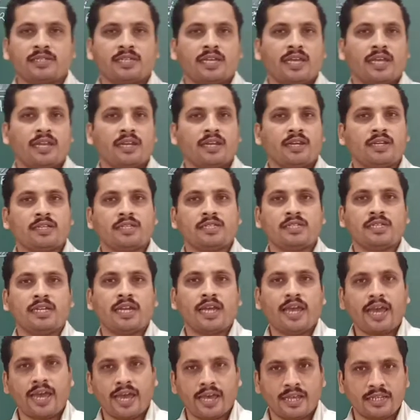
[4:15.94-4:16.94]
energy
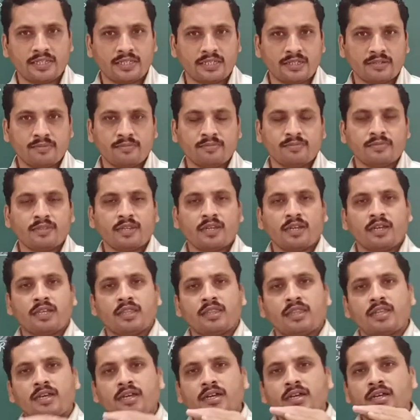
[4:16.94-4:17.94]
as
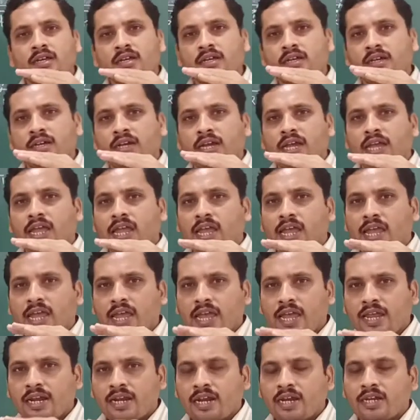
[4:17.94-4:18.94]
the
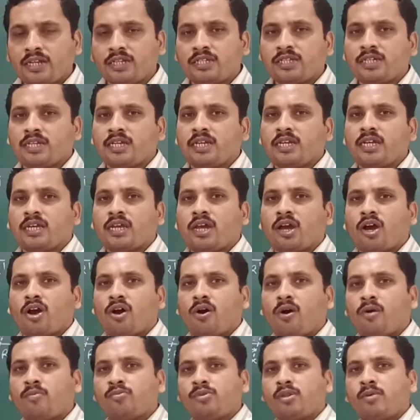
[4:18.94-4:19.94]
energy
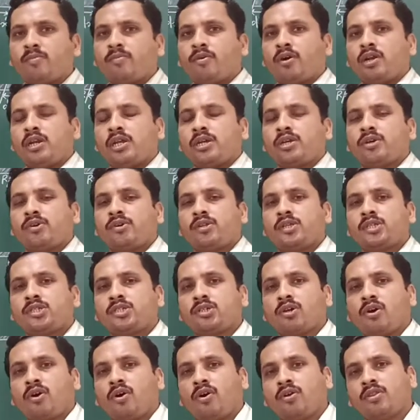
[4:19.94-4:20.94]
of the molecules
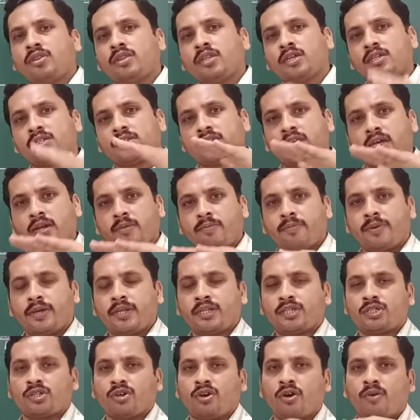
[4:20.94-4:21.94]
on the
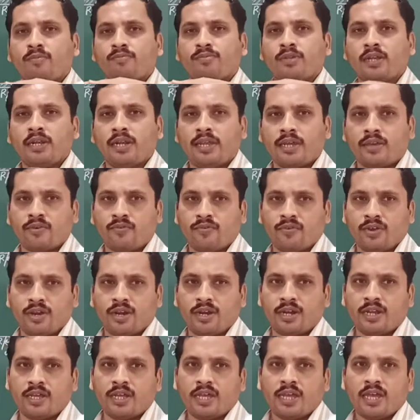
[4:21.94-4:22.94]
surface of the
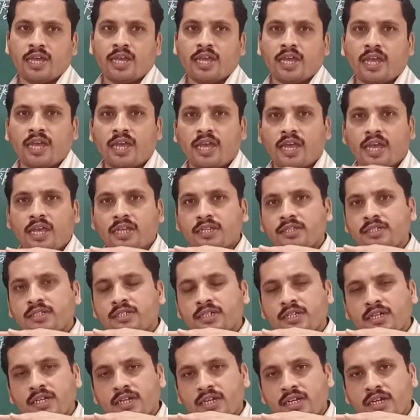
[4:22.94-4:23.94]
liquid is
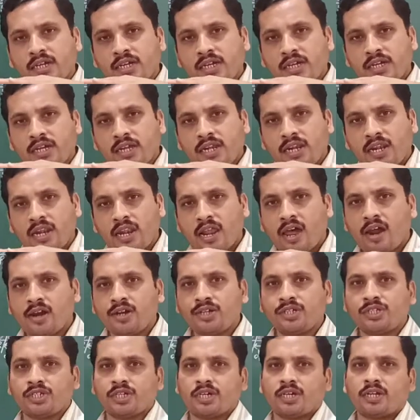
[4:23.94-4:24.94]

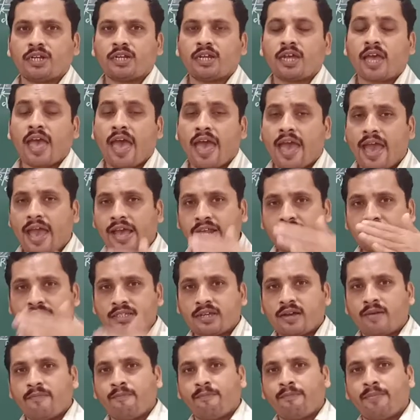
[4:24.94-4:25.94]
larger as
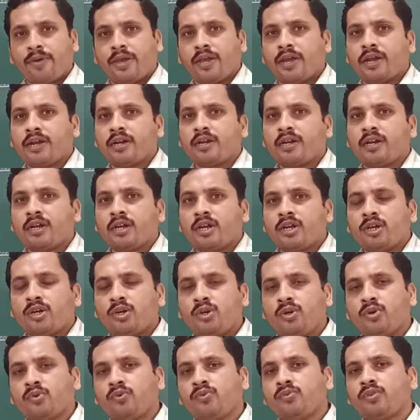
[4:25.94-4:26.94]
compared
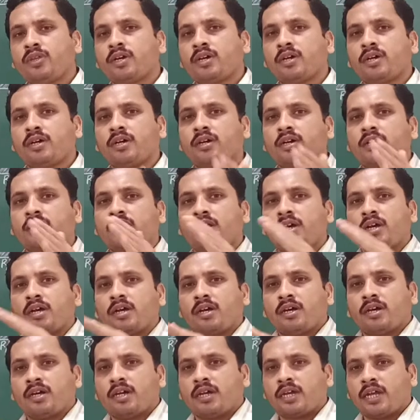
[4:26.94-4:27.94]
to the
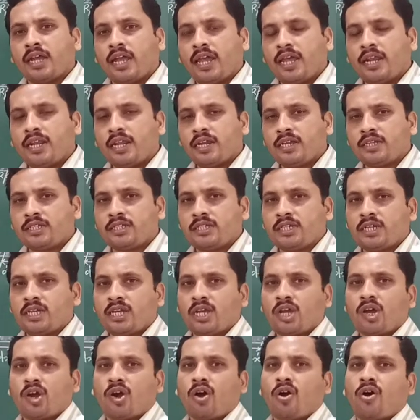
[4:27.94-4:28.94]

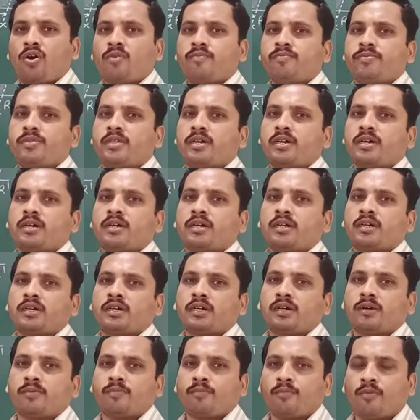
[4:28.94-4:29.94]
energy of
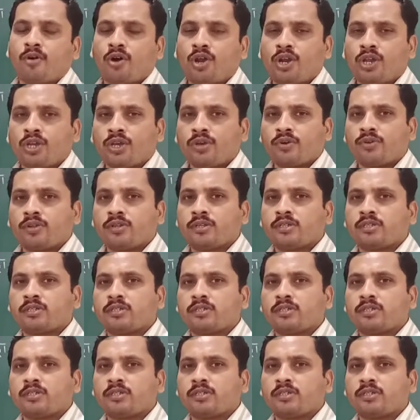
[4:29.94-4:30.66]
the molecules